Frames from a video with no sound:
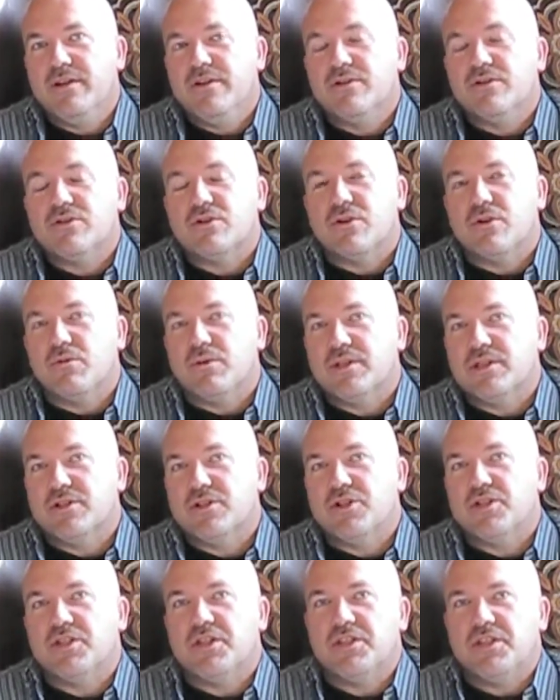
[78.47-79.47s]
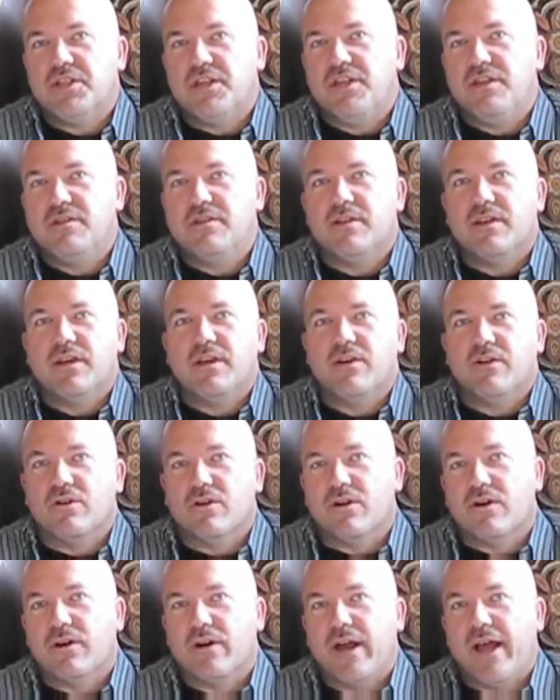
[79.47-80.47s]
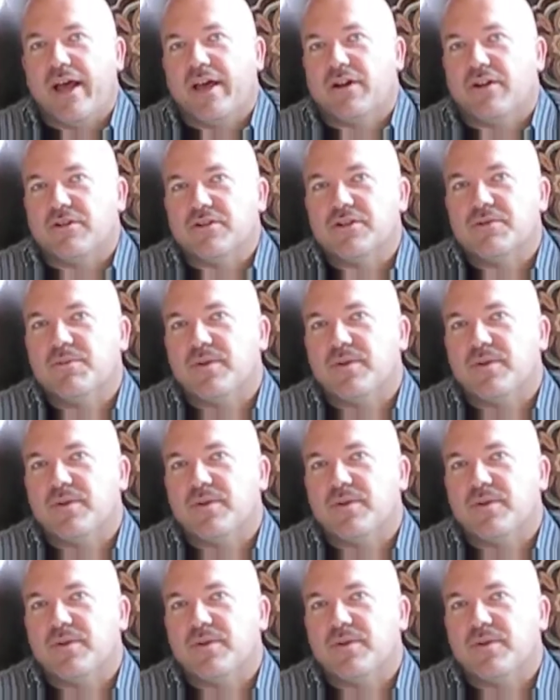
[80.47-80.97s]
So it wasn't just a teen thing or our adults,